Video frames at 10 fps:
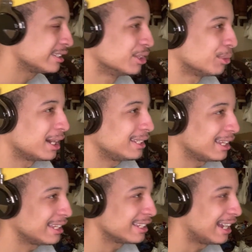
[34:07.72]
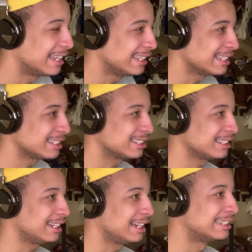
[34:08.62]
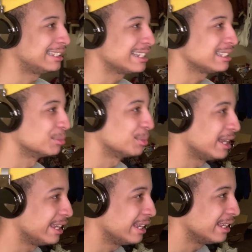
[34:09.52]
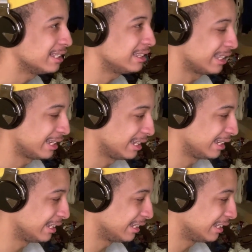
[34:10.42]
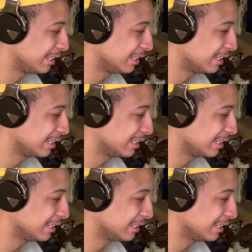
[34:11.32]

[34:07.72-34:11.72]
You know what I like? I like the way they,